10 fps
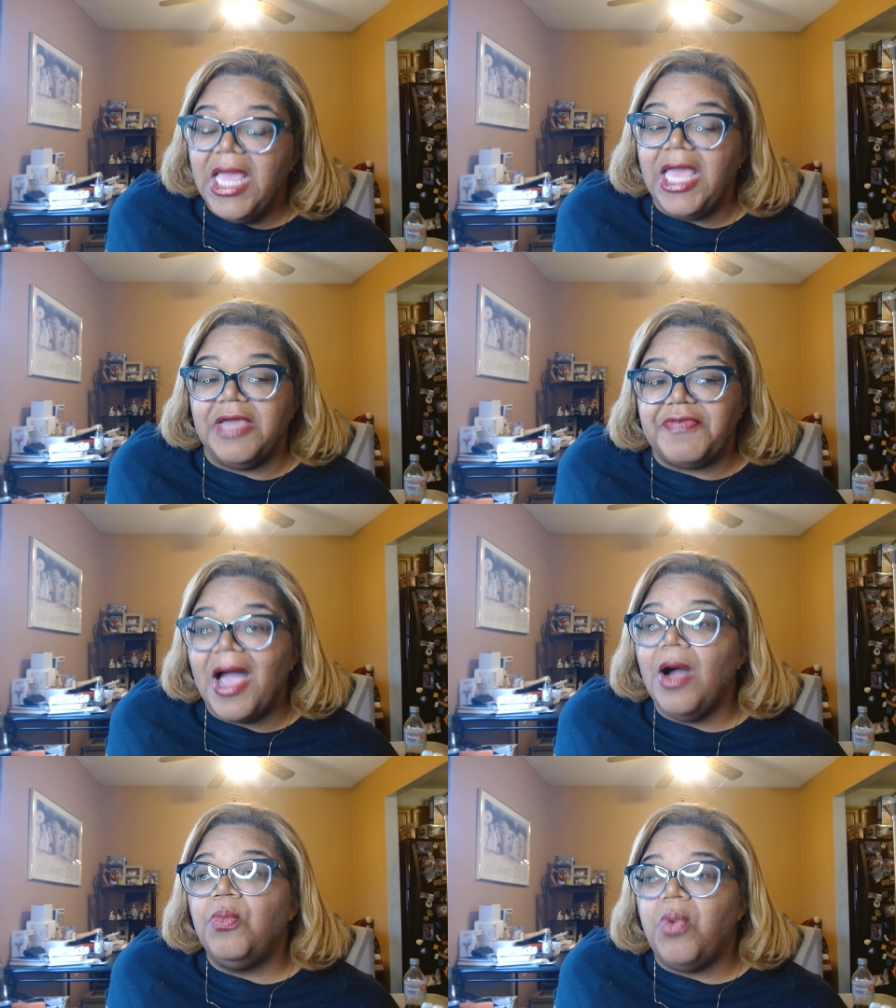if
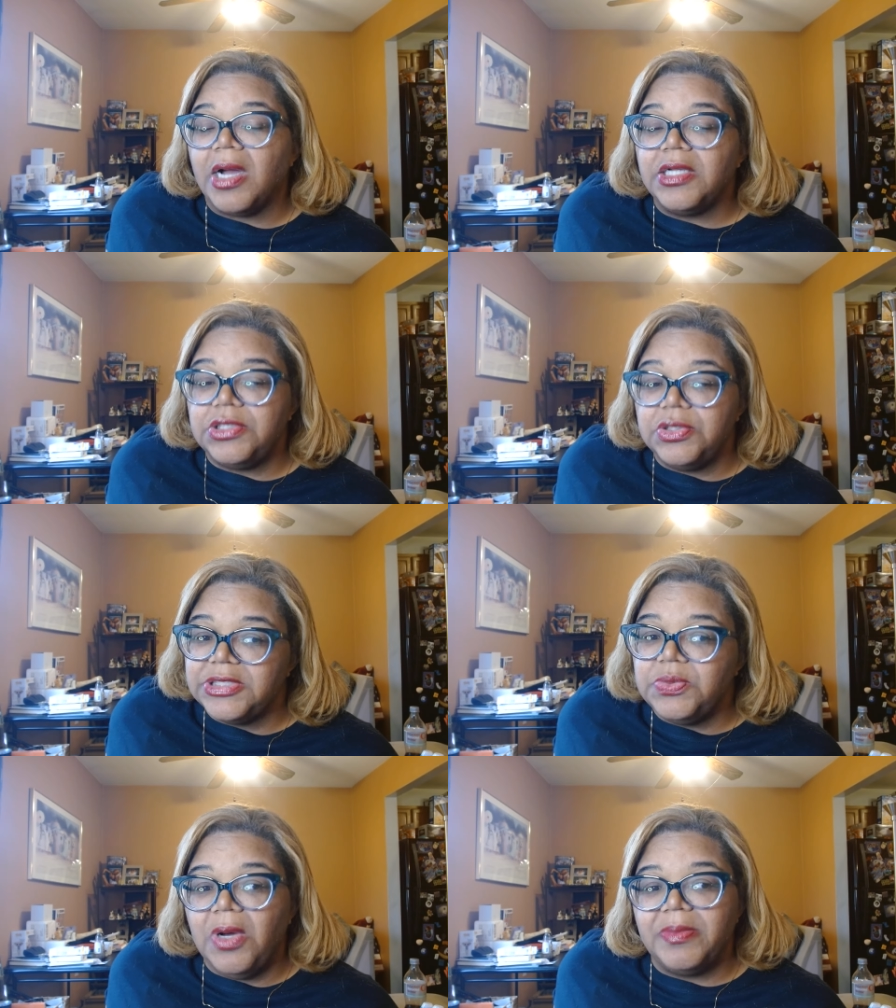I'm walking through
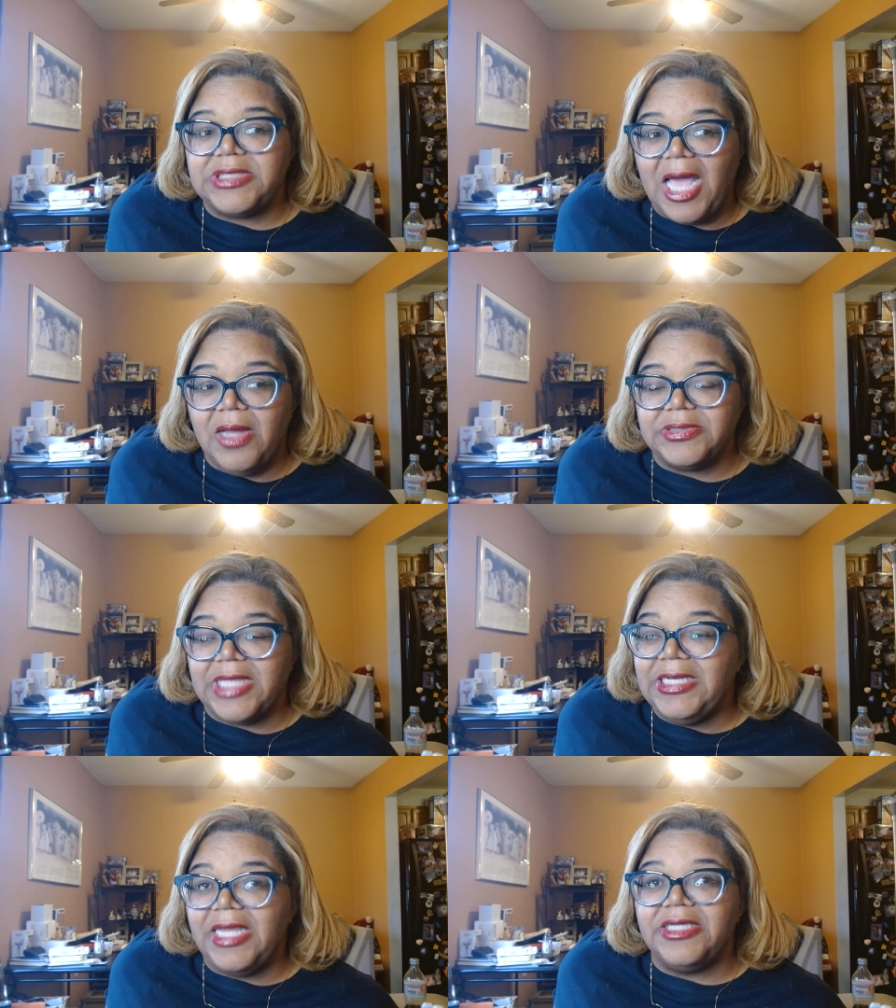this woman's house
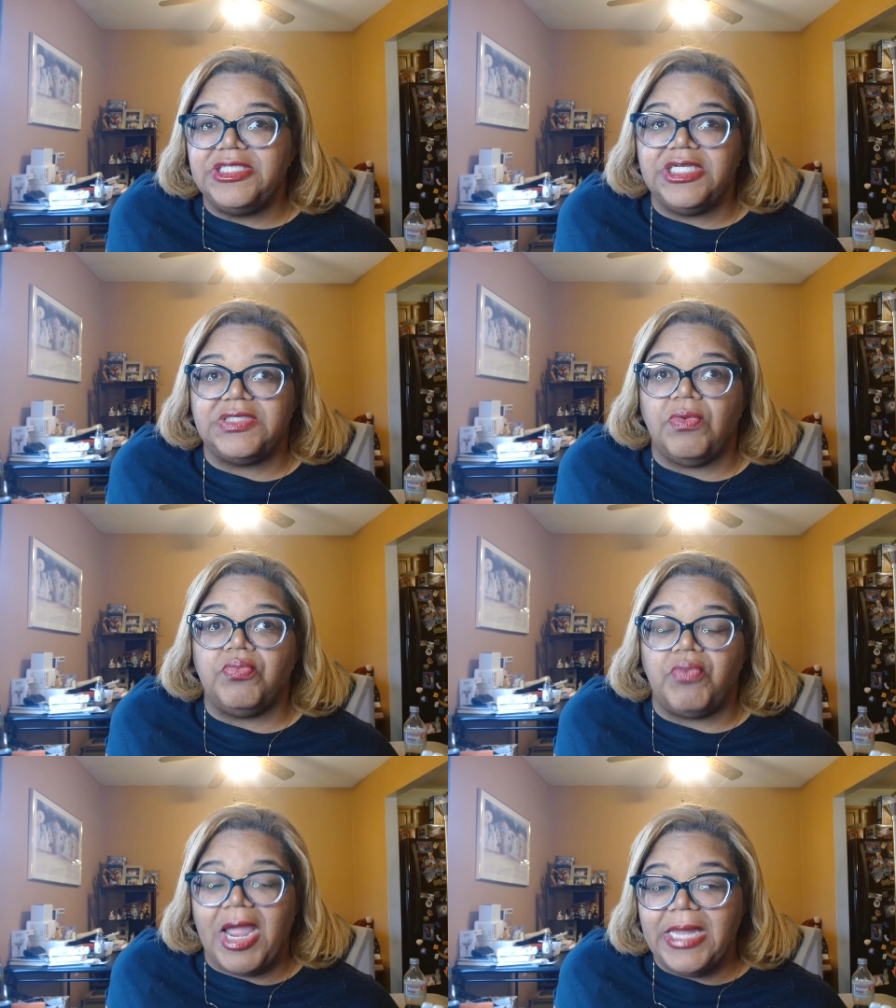and there's just
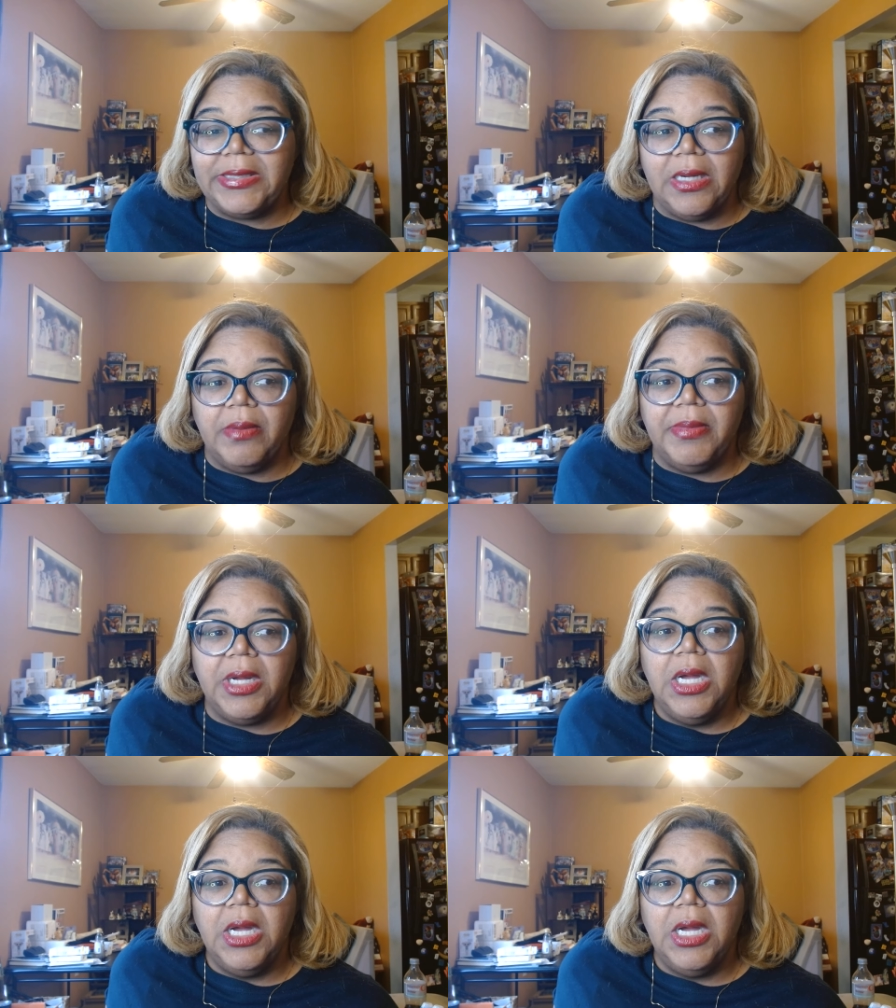random